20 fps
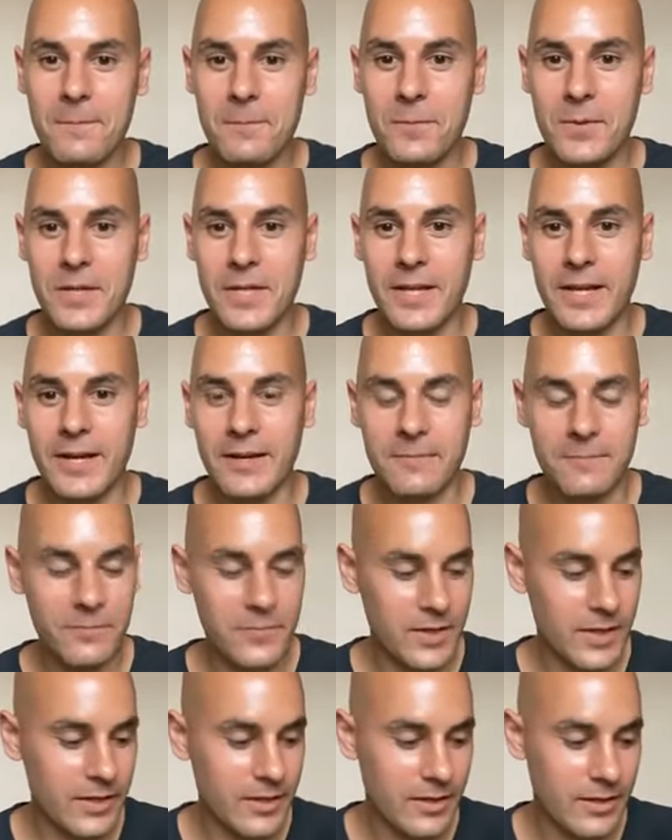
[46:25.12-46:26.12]
But
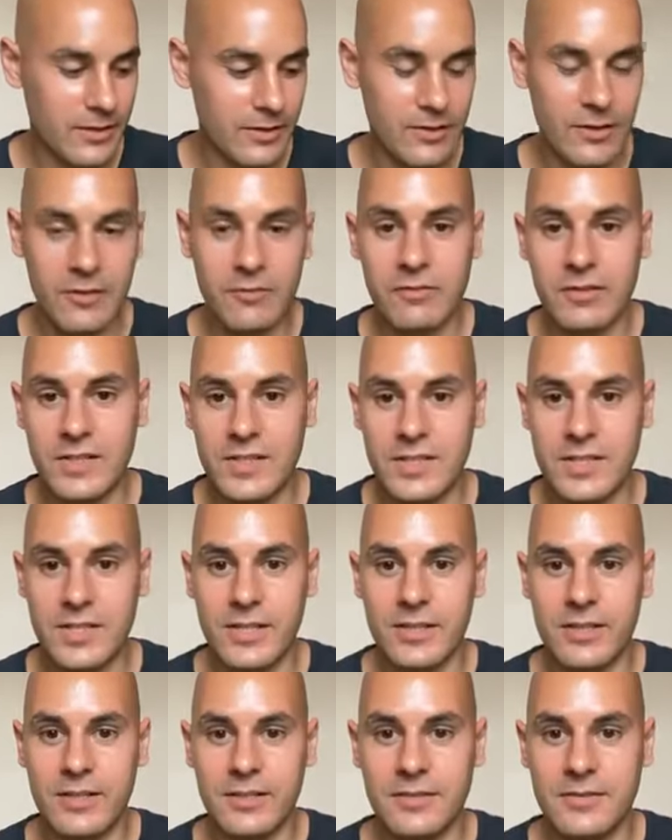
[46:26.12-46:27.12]
yeah, lovely
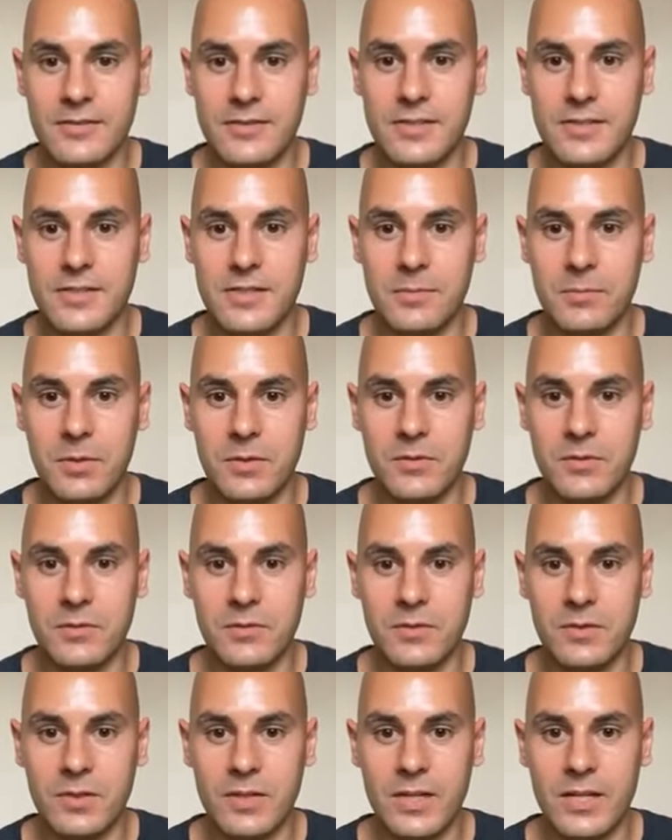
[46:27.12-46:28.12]
to see both
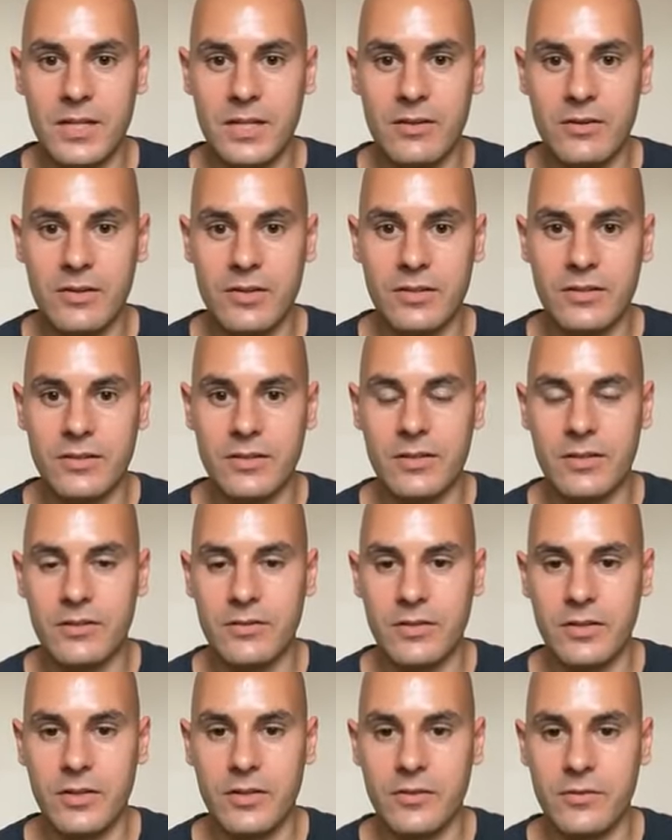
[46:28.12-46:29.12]
of you here, and
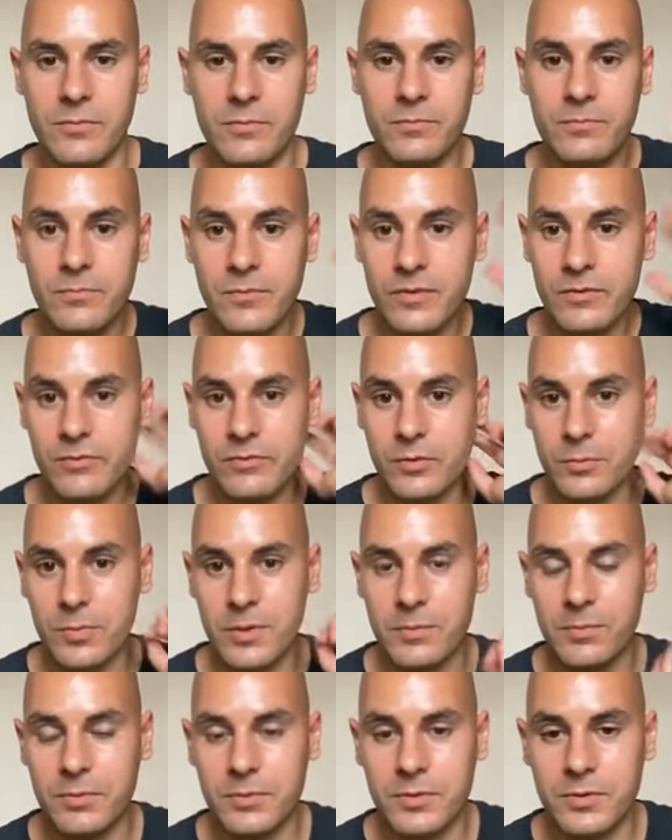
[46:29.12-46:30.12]
the other few
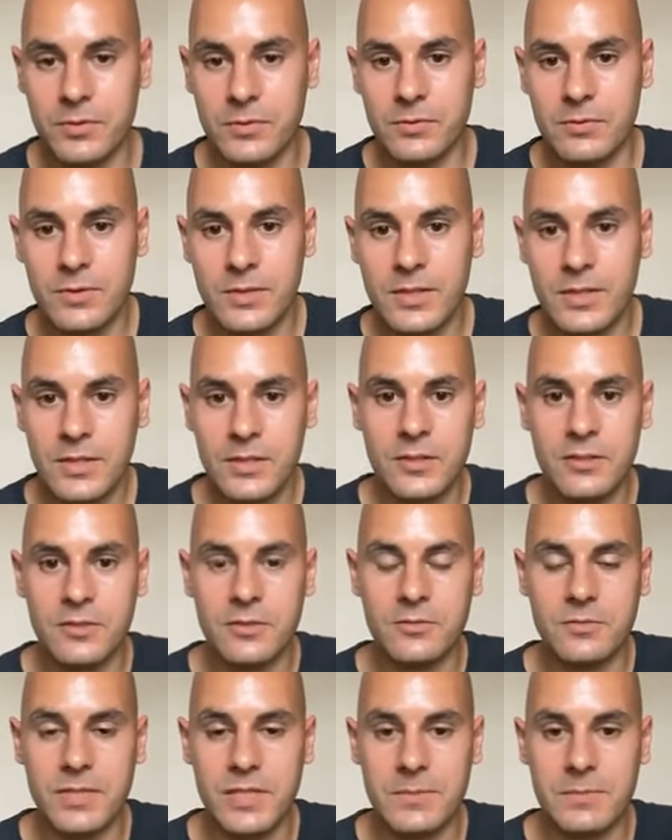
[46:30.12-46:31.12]
people who
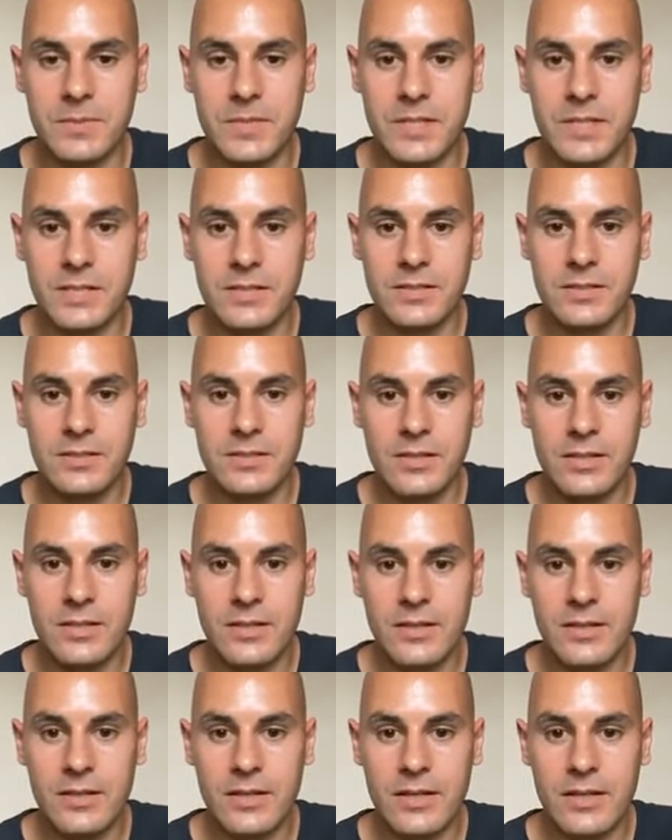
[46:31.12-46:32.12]
dipped in,
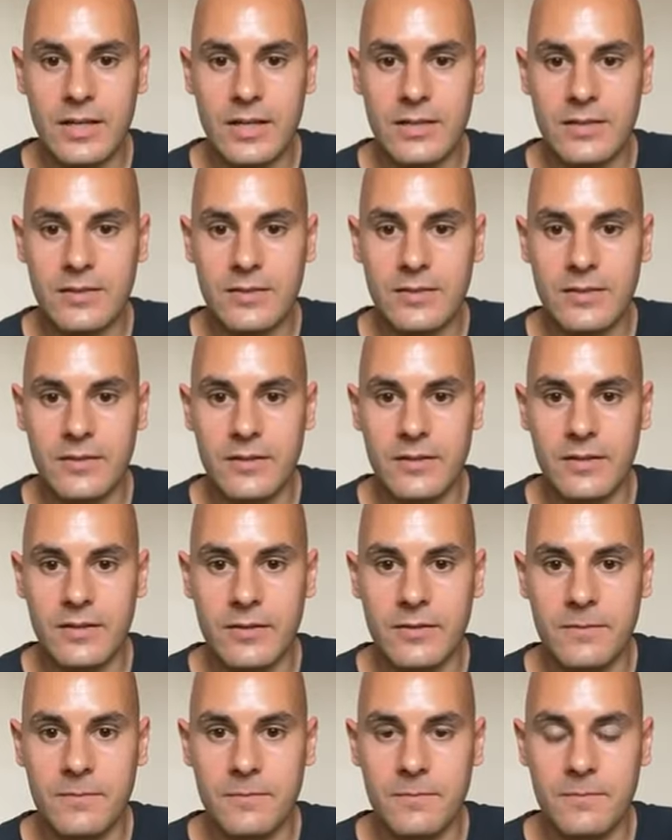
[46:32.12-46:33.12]
and
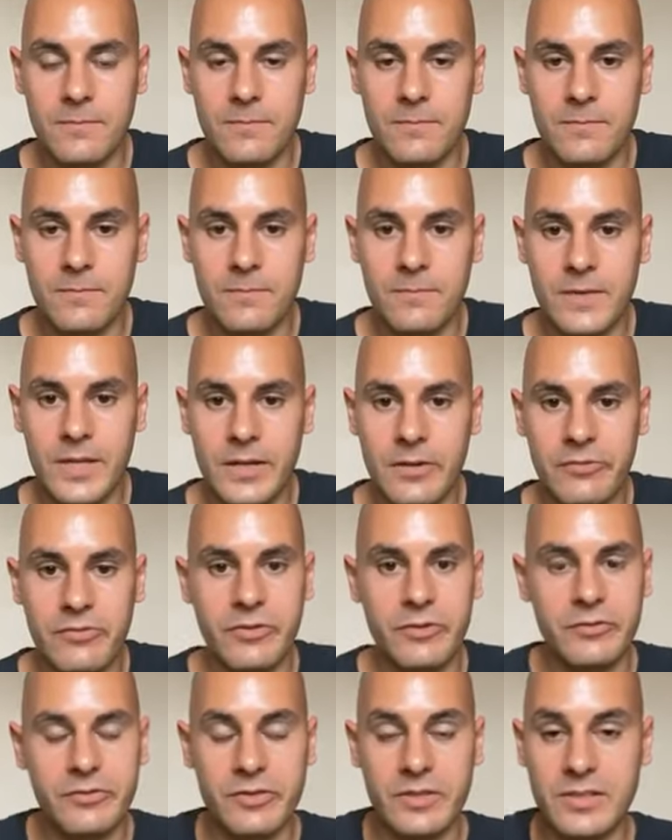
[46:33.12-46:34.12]

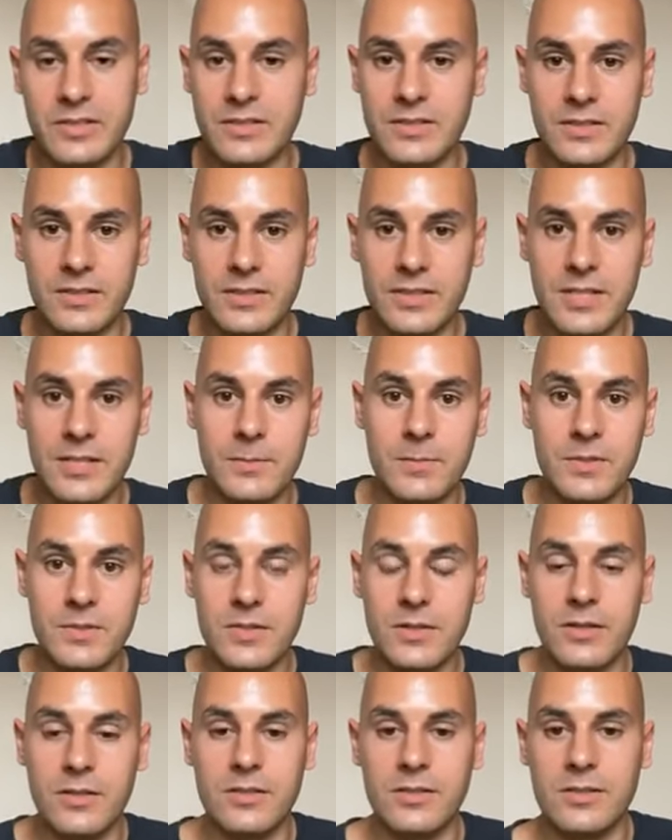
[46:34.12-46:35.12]
feel free to keep in
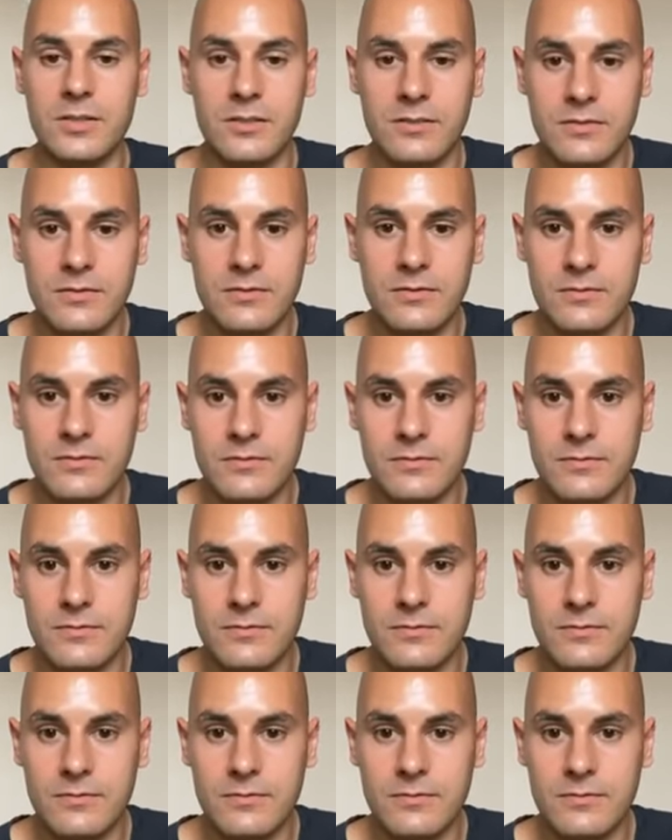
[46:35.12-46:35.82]
touch. And